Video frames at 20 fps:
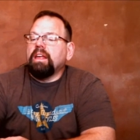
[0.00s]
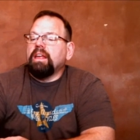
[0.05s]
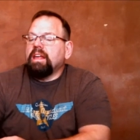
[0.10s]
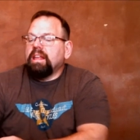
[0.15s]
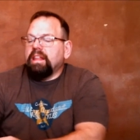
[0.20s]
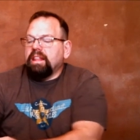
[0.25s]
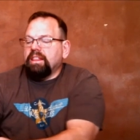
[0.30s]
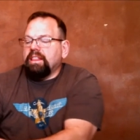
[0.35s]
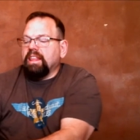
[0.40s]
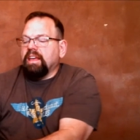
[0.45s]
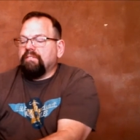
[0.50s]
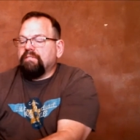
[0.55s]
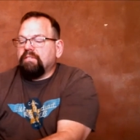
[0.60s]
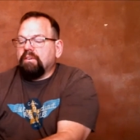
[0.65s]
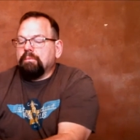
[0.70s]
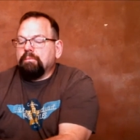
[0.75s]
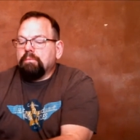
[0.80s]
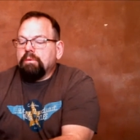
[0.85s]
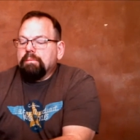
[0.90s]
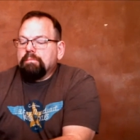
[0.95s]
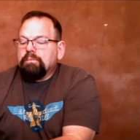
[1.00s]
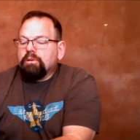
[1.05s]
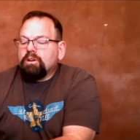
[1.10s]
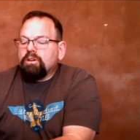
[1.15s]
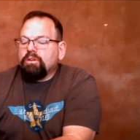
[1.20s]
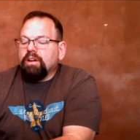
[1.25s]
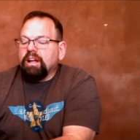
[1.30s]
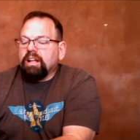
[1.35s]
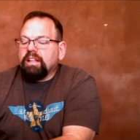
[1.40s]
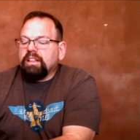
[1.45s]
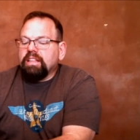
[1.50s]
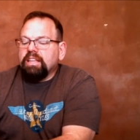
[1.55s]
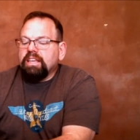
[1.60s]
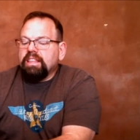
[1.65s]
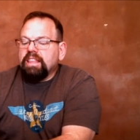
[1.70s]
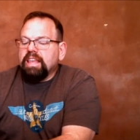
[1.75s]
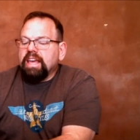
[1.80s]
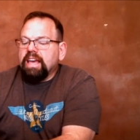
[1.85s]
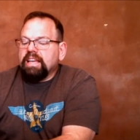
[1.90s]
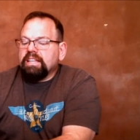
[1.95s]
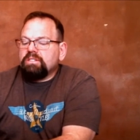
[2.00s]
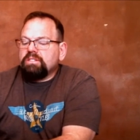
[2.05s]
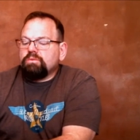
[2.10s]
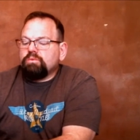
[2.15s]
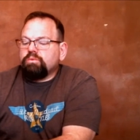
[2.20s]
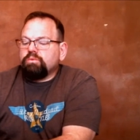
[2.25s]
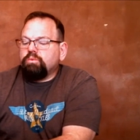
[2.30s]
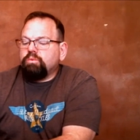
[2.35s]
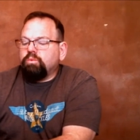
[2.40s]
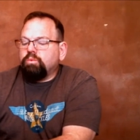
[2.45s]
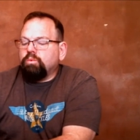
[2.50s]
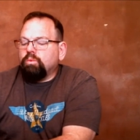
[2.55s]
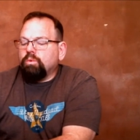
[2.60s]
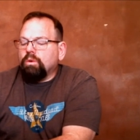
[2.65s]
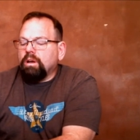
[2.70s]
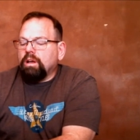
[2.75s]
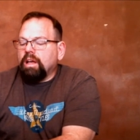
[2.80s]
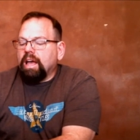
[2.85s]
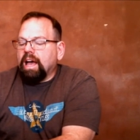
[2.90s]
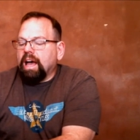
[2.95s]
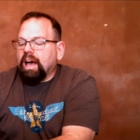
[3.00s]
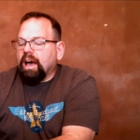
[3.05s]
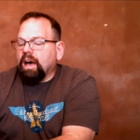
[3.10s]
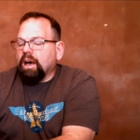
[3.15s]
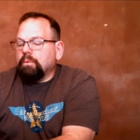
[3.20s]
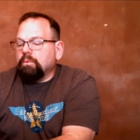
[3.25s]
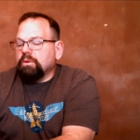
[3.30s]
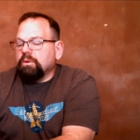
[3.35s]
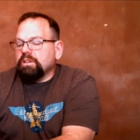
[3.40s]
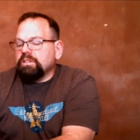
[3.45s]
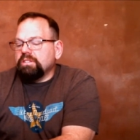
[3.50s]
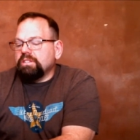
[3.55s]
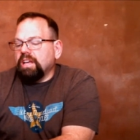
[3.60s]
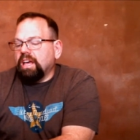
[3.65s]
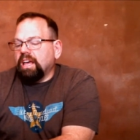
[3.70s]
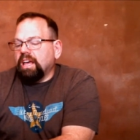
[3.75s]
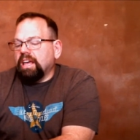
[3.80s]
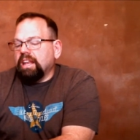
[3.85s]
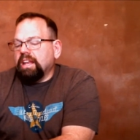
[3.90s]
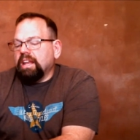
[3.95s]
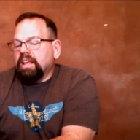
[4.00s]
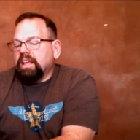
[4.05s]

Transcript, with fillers: Now, if I remember correctly, that's how it was done.